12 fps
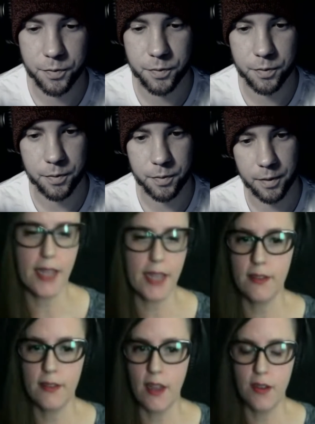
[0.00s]
I
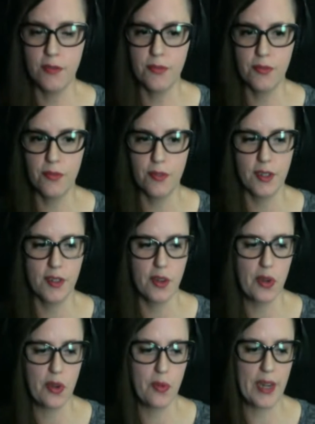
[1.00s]
love
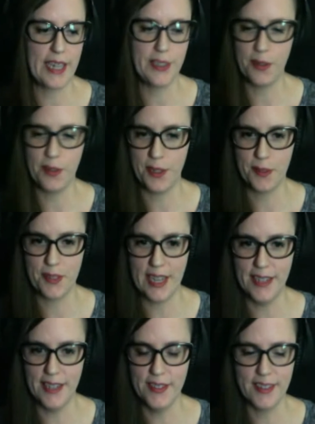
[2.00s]
what Antonio
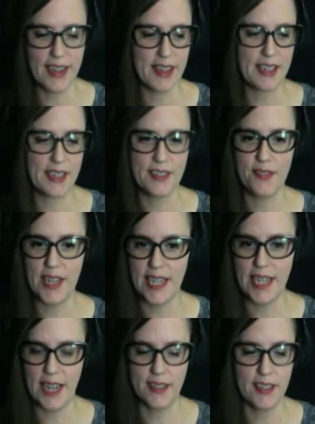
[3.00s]
said. I think it's
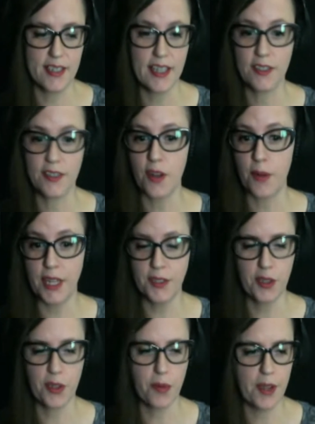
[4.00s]
fantastic. That's not what I took
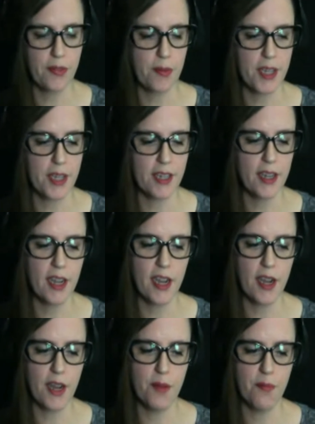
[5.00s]
away from it,
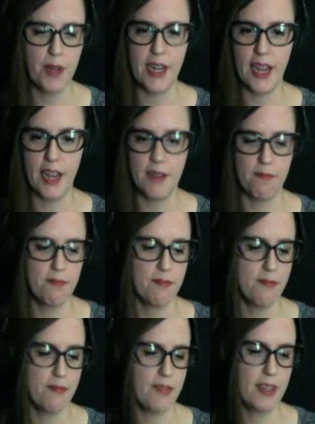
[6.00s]
but I
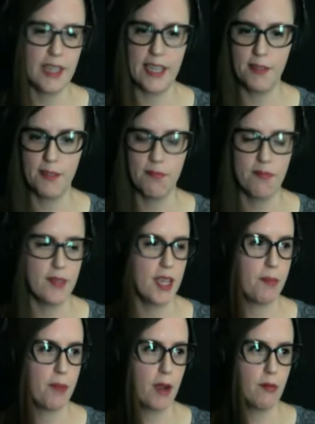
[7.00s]
feel like he
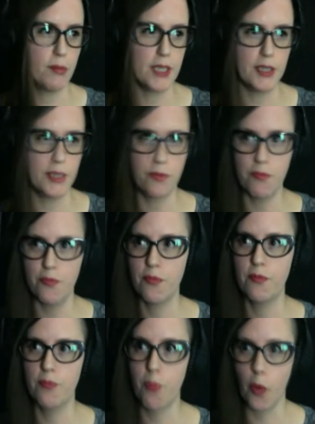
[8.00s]
probably is
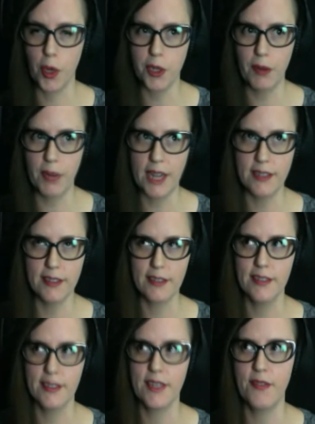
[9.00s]
more correct,
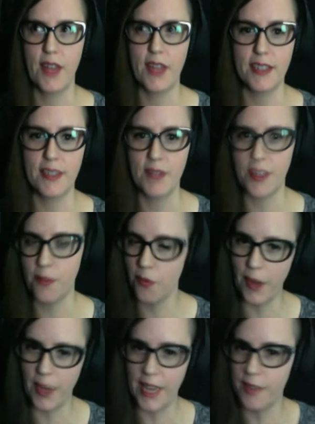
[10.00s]
if that is even a
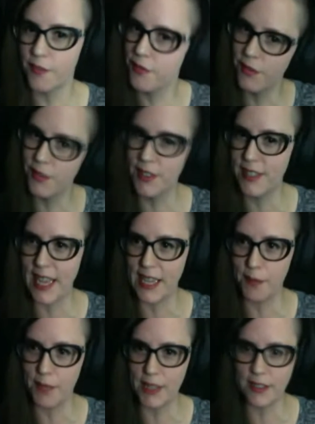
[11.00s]
way of saying it,
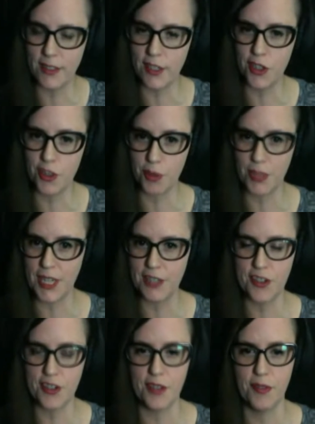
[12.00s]
because it's an
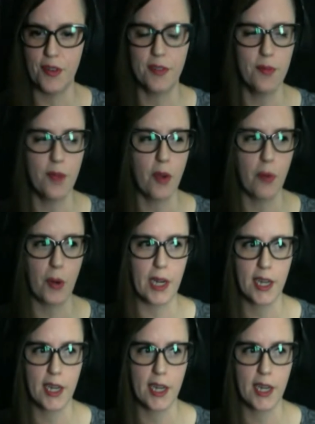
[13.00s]
interpretation of a work.